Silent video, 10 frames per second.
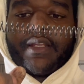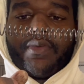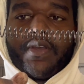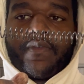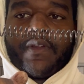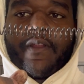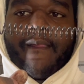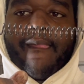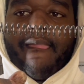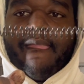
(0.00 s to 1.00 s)
the buffer,
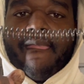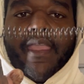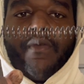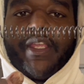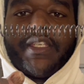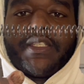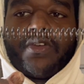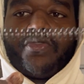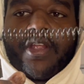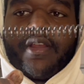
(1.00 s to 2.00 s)
it would get
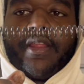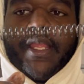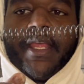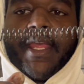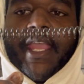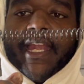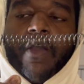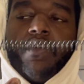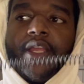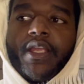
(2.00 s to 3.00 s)
so dirty and I
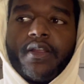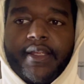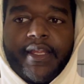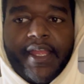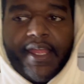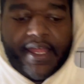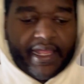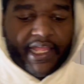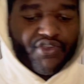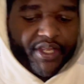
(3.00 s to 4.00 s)
would hear it.
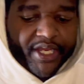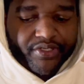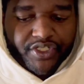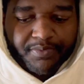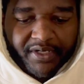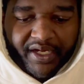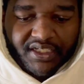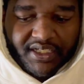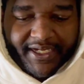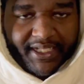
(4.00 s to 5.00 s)
You could hear the spring, it's
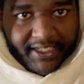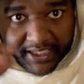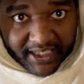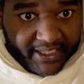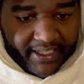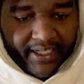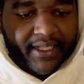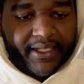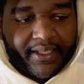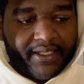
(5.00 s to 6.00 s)
like cling, cling, and
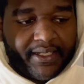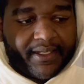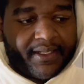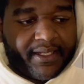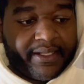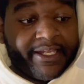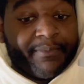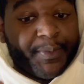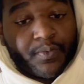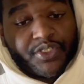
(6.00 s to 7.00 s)
cling, cling, and cling, cling,
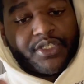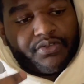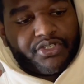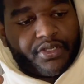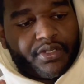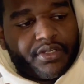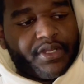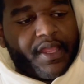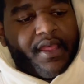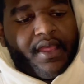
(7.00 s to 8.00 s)
but it was still charged.
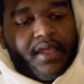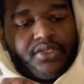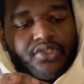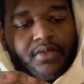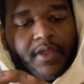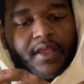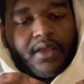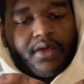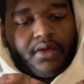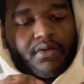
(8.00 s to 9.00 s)
So I'm like,
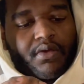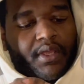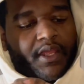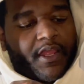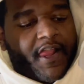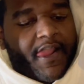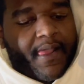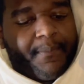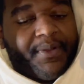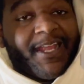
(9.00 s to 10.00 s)
oh, okay.
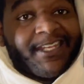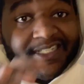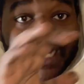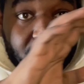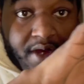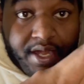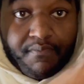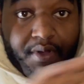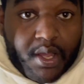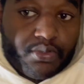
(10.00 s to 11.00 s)
But that's because I ran it
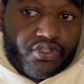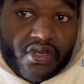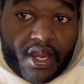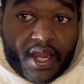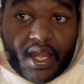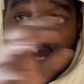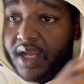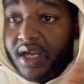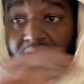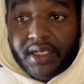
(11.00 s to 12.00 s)
bone dry,
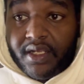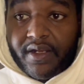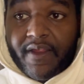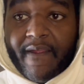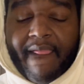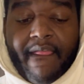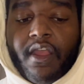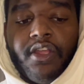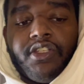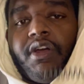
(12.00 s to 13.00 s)
nothing on it.
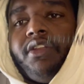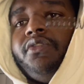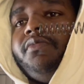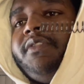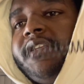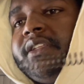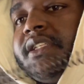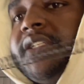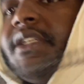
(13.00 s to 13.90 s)
So I lube this,